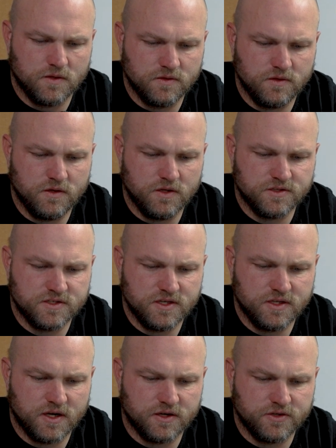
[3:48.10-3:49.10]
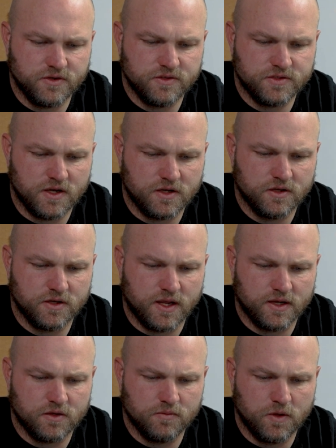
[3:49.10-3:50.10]
You can see there too, he's got good
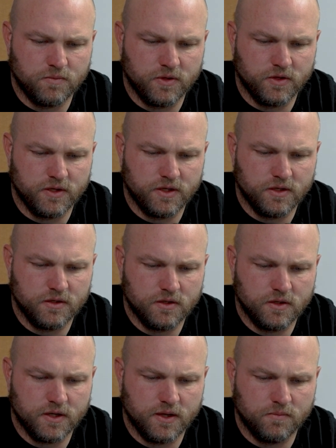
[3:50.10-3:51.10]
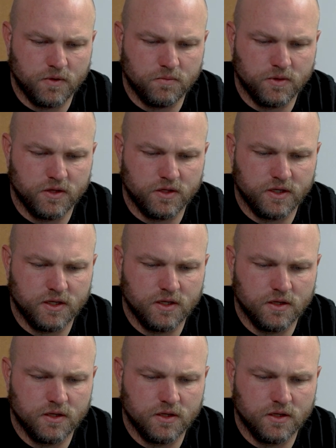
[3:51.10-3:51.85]
ankle mobility, good hip mobility.